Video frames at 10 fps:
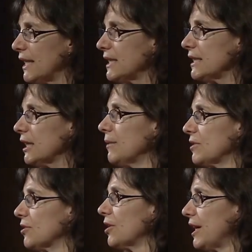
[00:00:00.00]
I didn't come
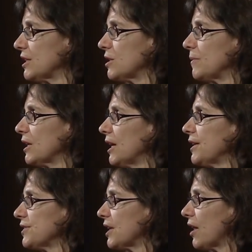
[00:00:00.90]
to Christ
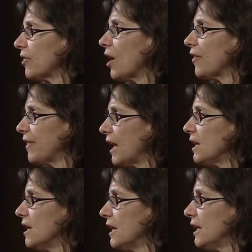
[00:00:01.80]
because I thought
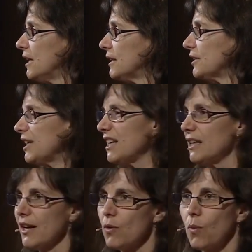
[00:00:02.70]
that, you know,
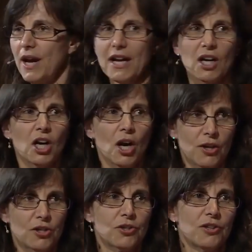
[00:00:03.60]
like weighing a
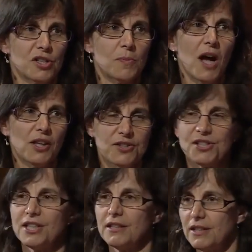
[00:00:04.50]
car insurance
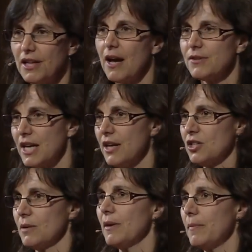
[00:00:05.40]
policy, I was
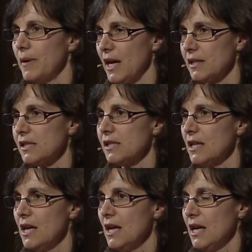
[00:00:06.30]
hedging my
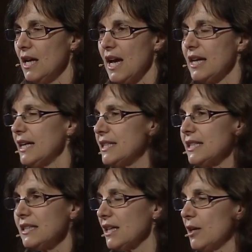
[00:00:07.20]
bets. And I
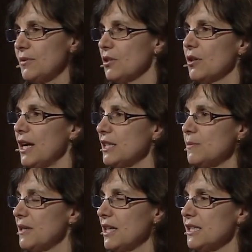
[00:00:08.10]
didn't come to
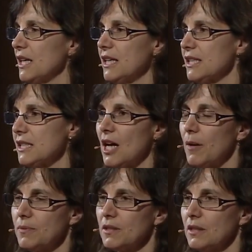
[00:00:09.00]
Christ because I had
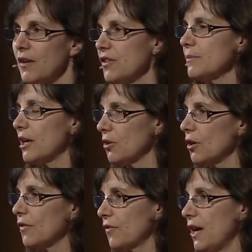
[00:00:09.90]
stopped loving my
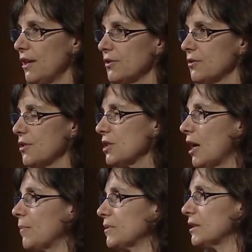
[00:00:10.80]
girlfriend or
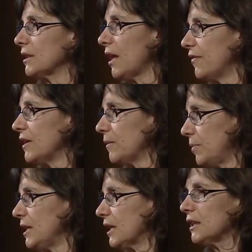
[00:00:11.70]
stopped loving
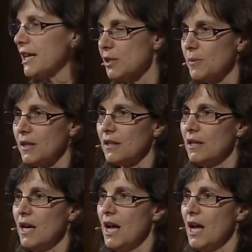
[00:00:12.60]
being a lesbian.